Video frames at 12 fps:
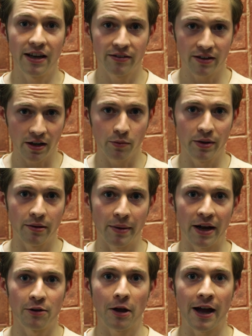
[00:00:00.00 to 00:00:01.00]
is going to win the
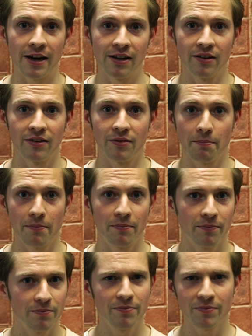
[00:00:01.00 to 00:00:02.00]
match, and it's
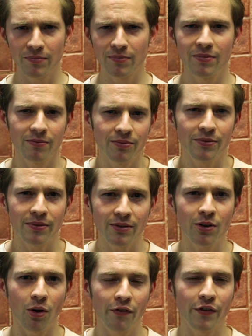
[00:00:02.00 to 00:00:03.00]

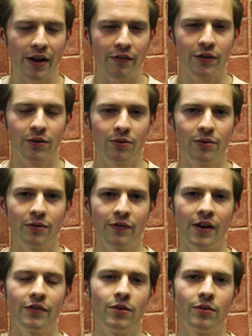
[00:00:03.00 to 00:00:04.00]
got a fair
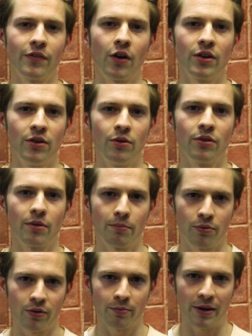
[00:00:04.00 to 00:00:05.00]
few of our youth
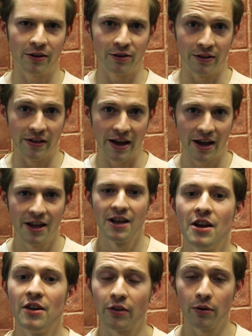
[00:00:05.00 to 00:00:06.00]
prospects in there.
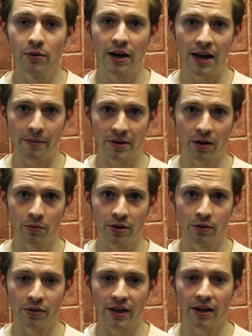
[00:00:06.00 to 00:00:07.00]
So let me know what
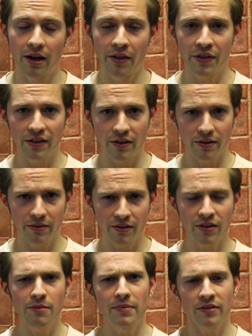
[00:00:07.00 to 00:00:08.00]
you think. I think that the
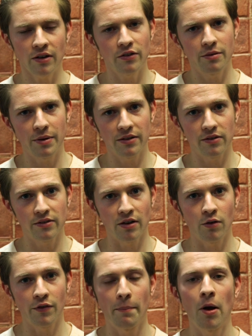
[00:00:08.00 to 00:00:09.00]
team essentially picks
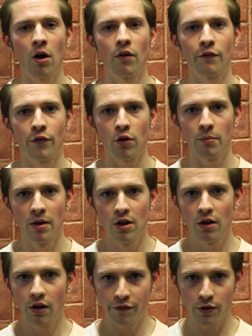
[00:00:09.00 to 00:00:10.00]
itself apart from
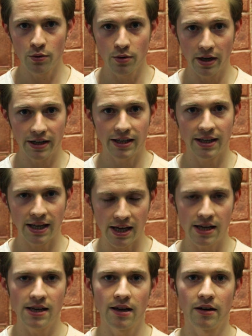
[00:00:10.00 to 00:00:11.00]
a few
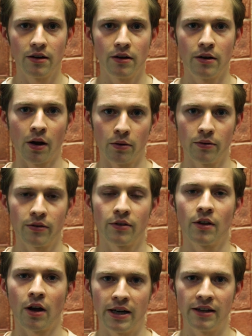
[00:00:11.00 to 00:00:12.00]
key notes
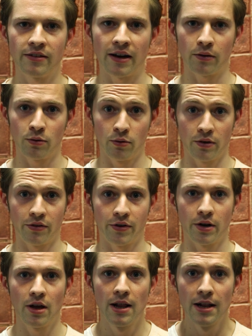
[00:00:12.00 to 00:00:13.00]
that I need to now talk you through.